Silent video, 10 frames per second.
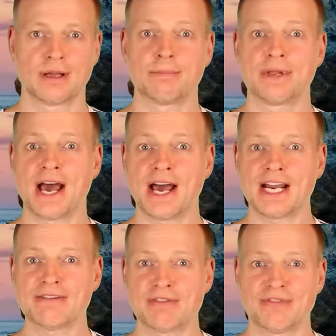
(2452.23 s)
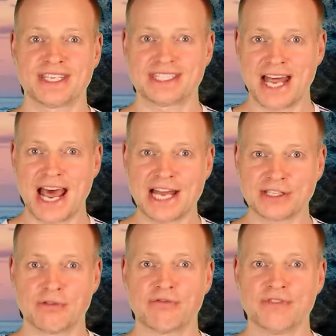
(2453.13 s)
Behind the facade
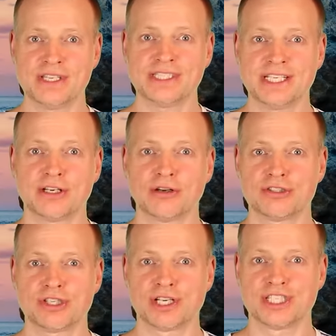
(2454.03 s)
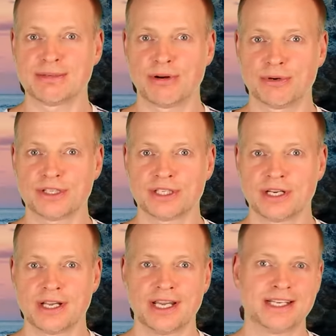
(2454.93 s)
of this ecological gibberish,
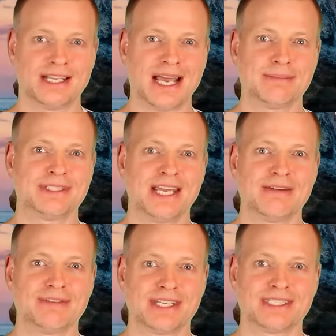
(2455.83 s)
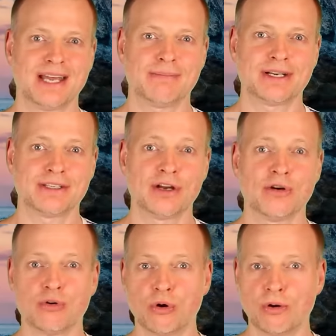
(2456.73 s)
and I am saying this as somebody
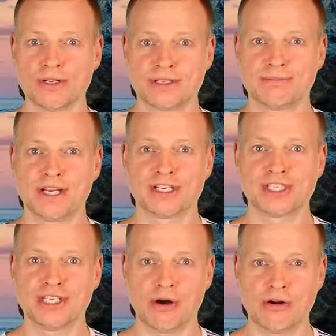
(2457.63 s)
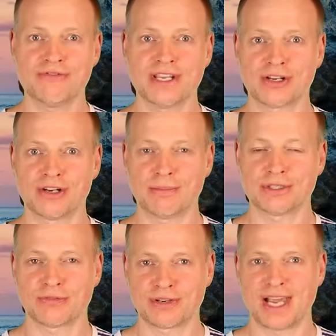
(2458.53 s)
who holds a PhD on the
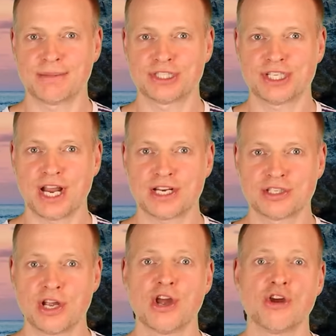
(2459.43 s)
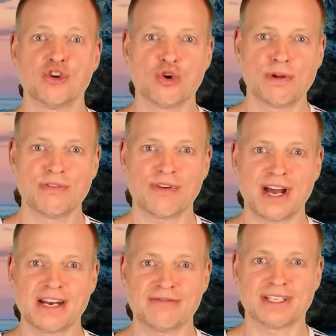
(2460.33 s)
economics of climate change, you will
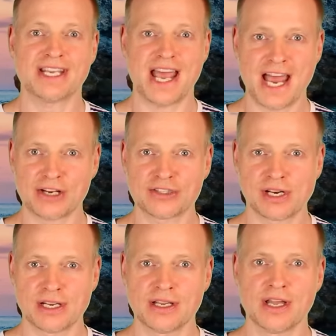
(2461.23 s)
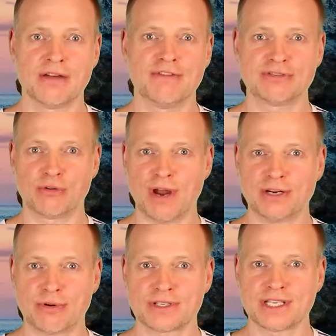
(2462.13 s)
find that actually, with the
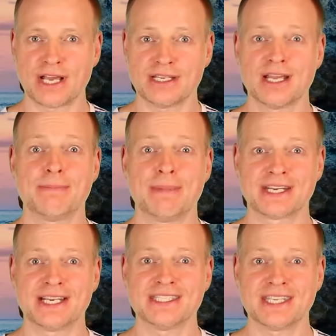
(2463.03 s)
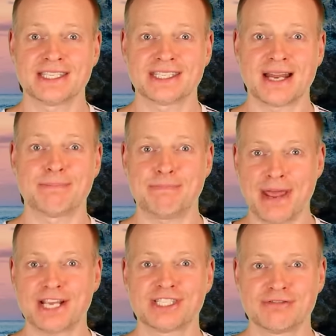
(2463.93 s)
Redrock Study, McKinsey has gone
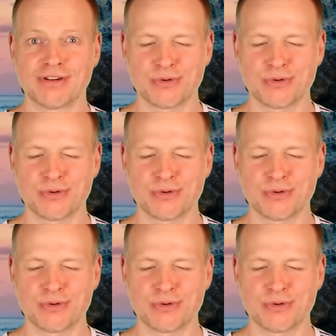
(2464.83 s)
back to the